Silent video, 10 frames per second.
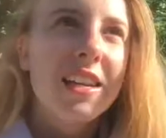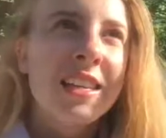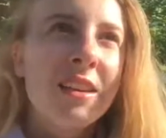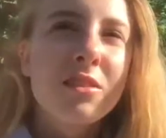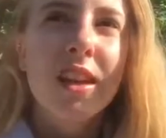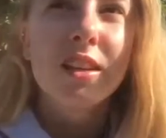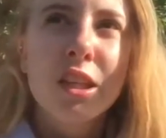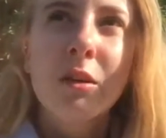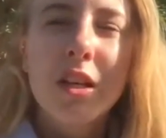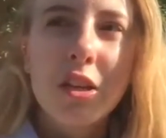Actually, there was
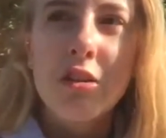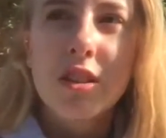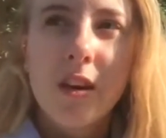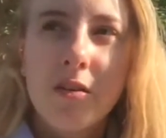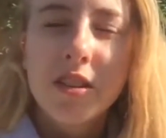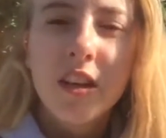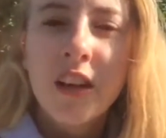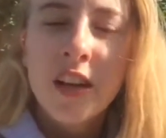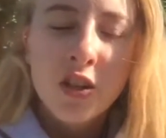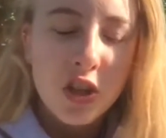2 issues. There was
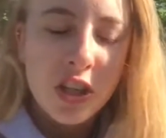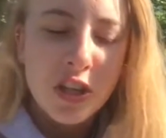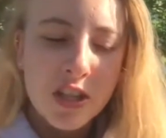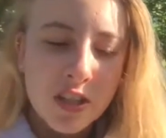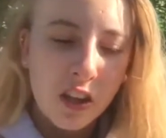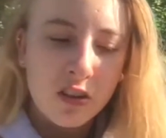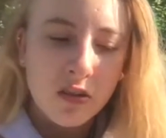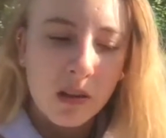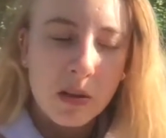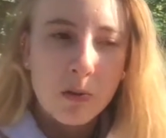Junie chasing the
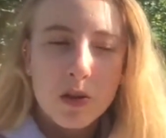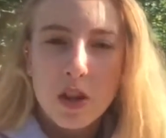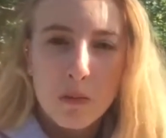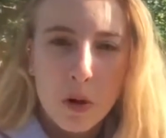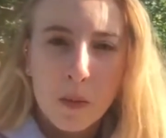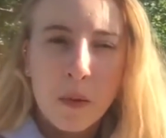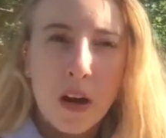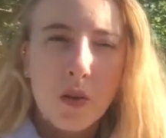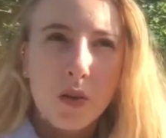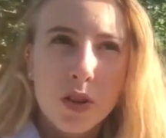girls around, which wasn't a problem
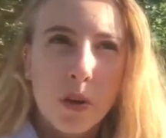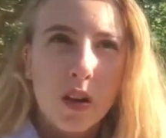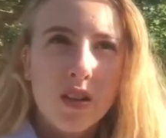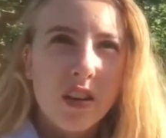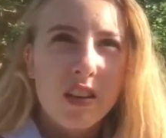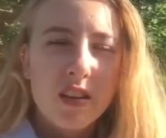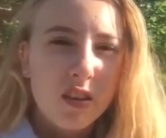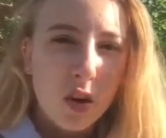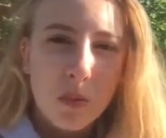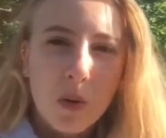at all, to be honest. That's
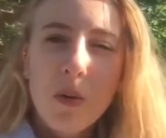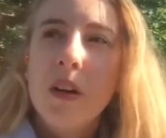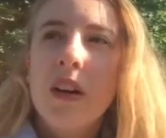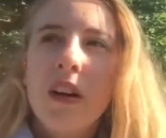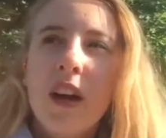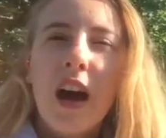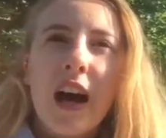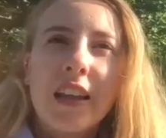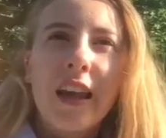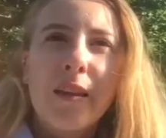normal.
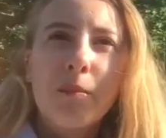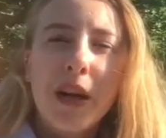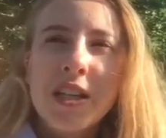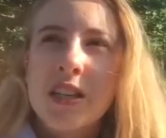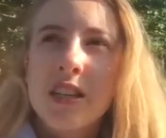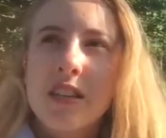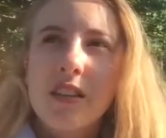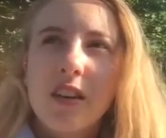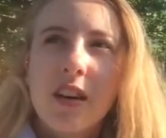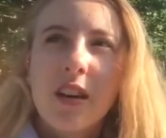And then Betty did,
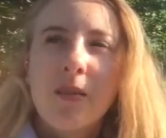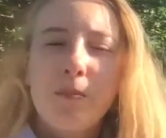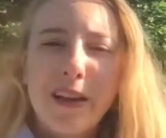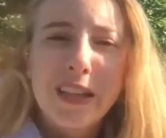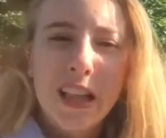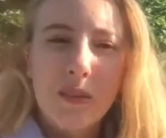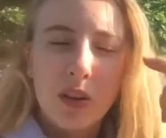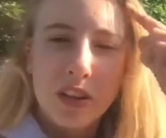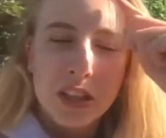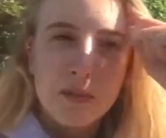Betty one
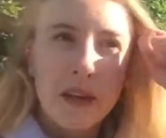of the guinea